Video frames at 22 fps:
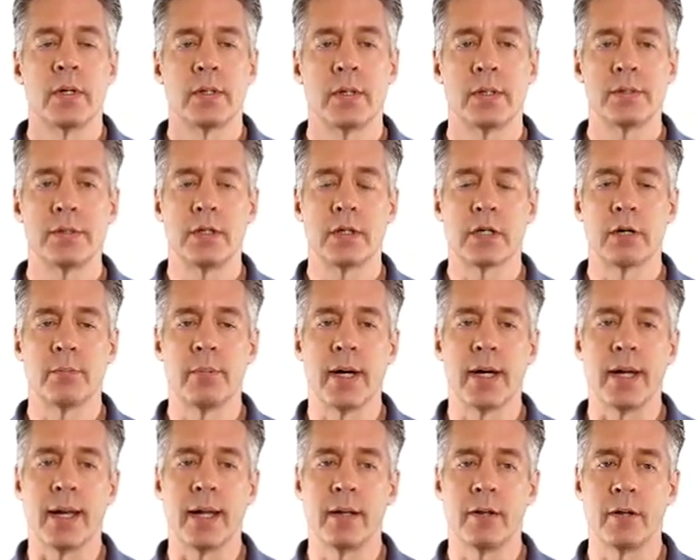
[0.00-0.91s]
Let's talk
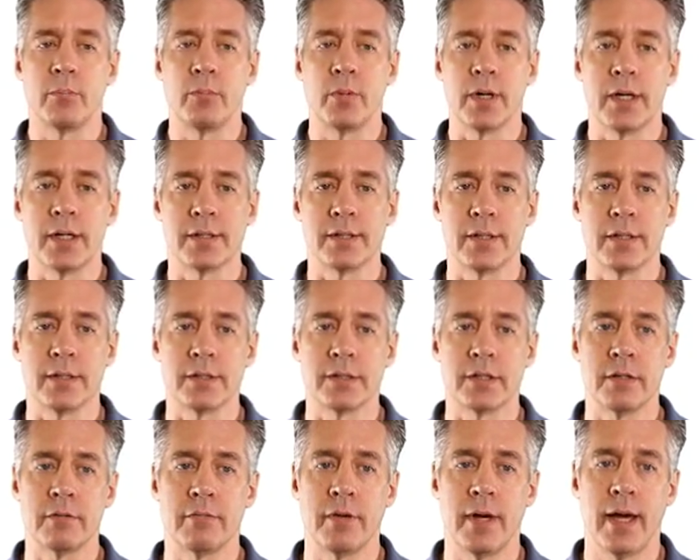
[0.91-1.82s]
about the process
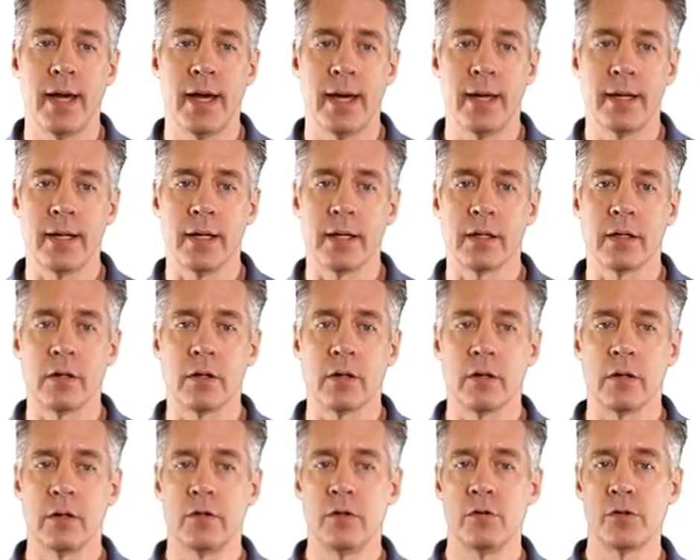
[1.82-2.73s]
of adding
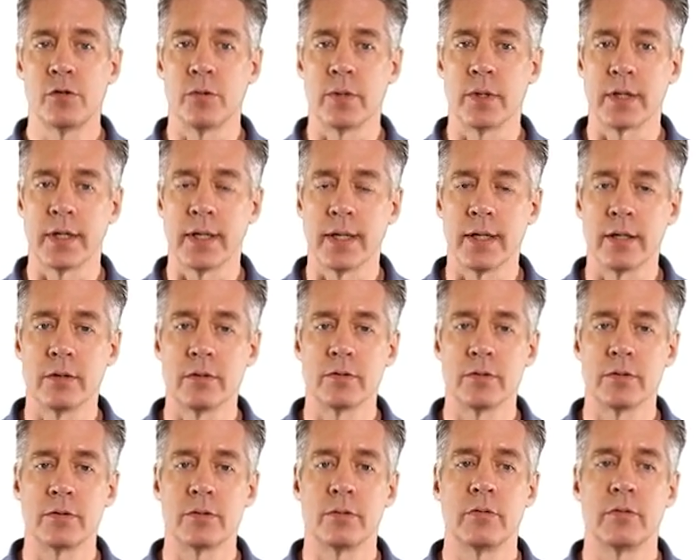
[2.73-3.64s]
user
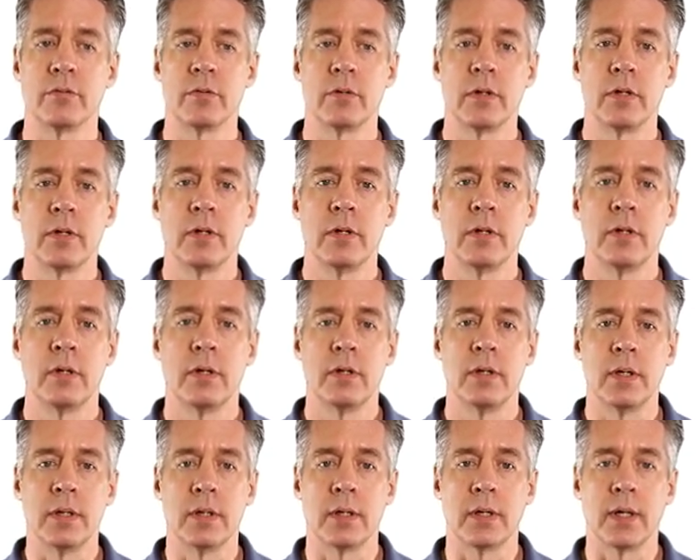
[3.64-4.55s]
accounts
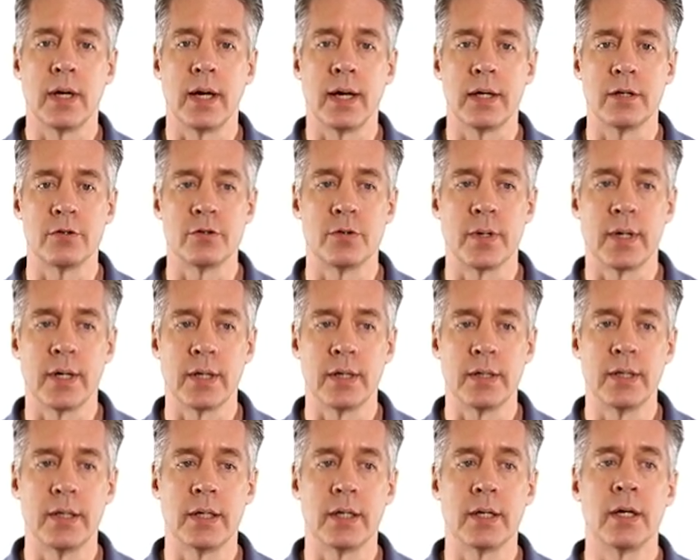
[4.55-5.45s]
in Azure
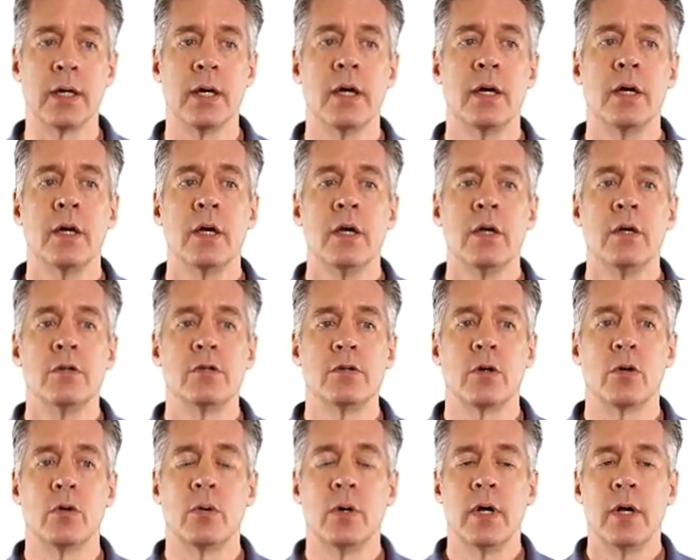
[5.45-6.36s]
AD.
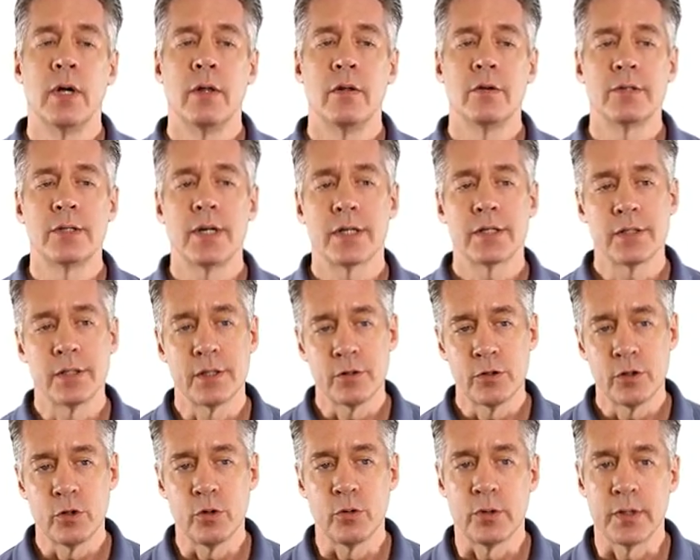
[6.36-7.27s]
So there's actually
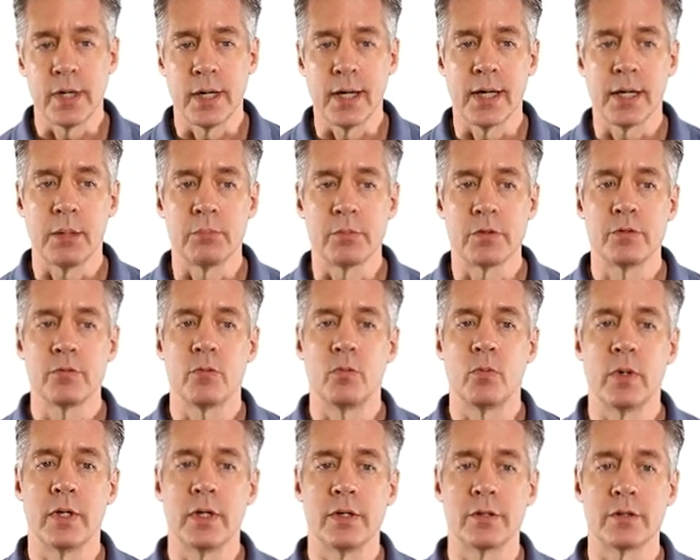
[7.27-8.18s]
two types.
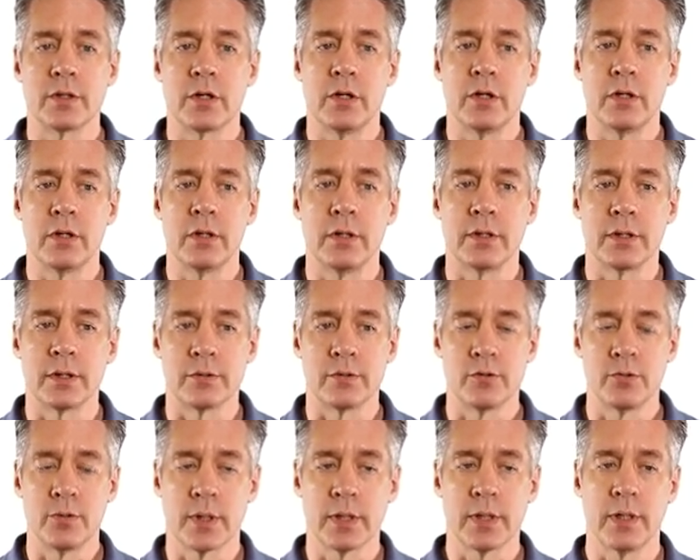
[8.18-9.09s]
One is called
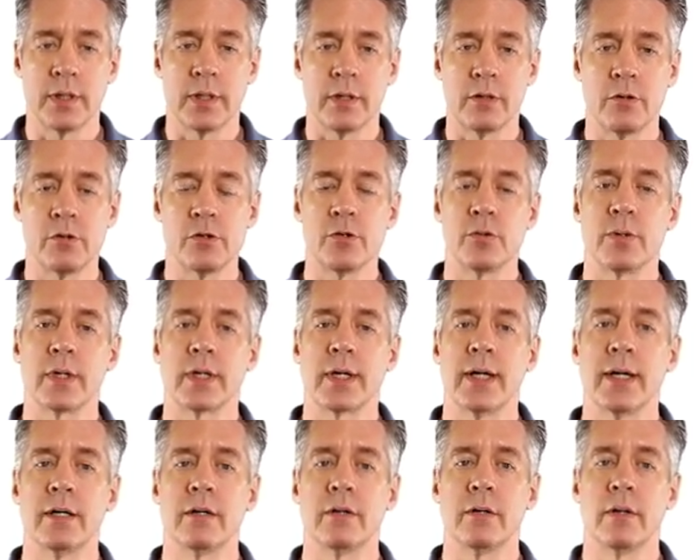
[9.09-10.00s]
strictly a user
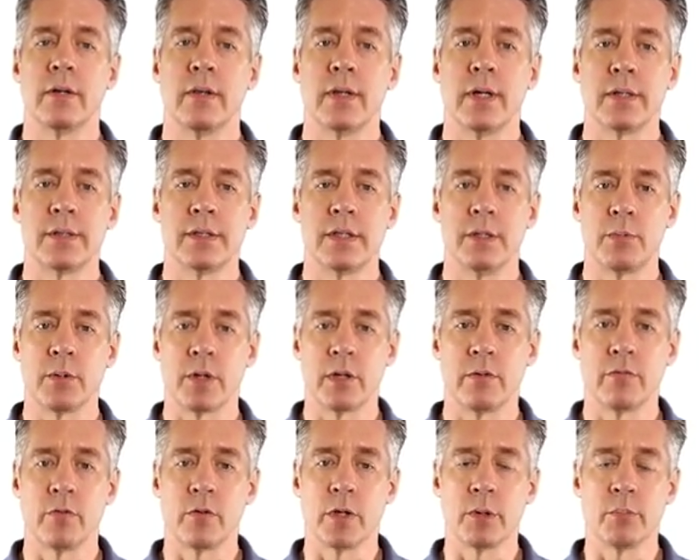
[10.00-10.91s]
account. That's
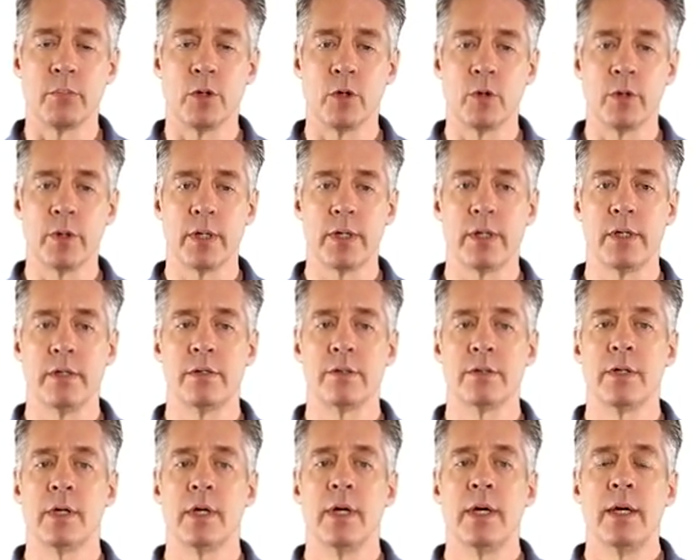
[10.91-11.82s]
typically for employees.